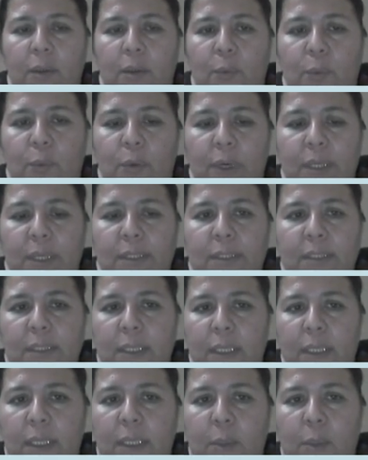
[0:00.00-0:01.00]

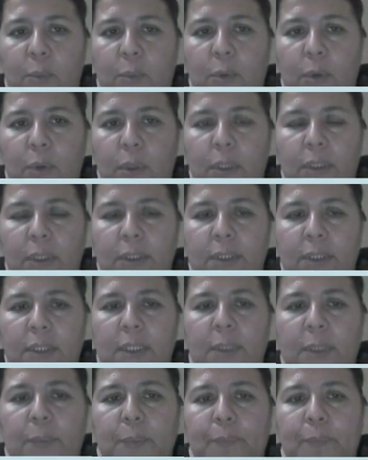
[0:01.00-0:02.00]
words in a bold.
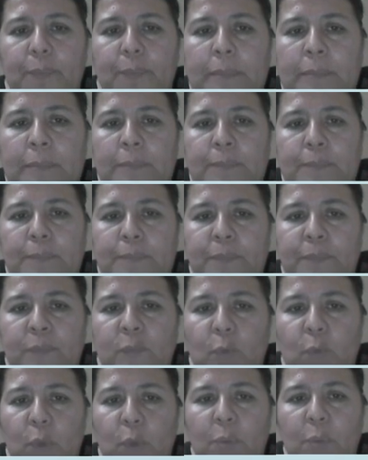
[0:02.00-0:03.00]

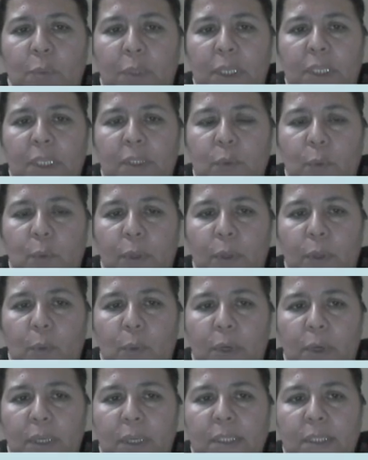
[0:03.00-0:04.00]
Work please with the
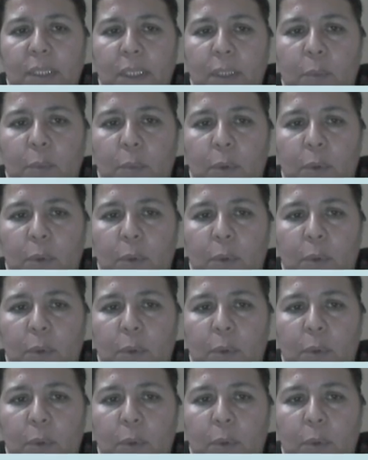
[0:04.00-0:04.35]
words in